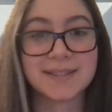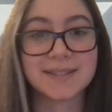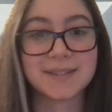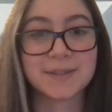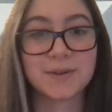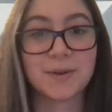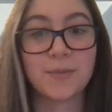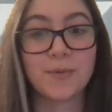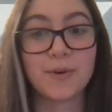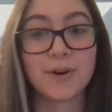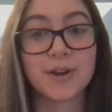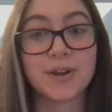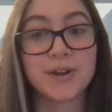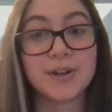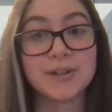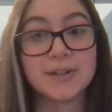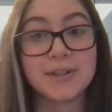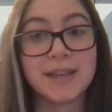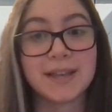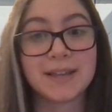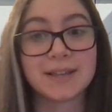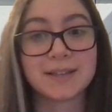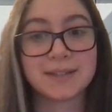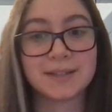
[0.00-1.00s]
So we're gonna
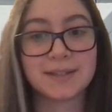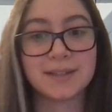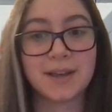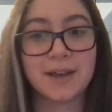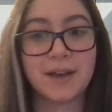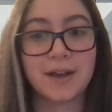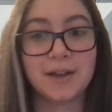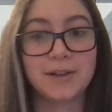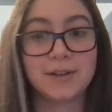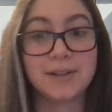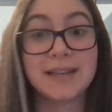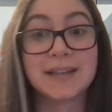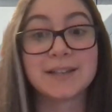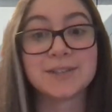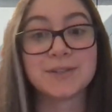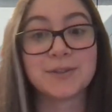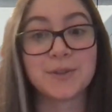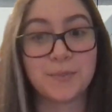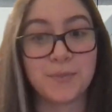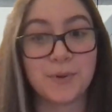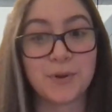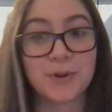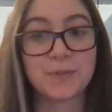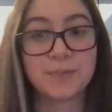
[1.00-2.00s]
link to
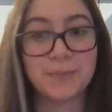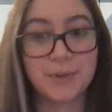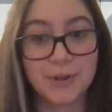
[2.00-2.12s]
the book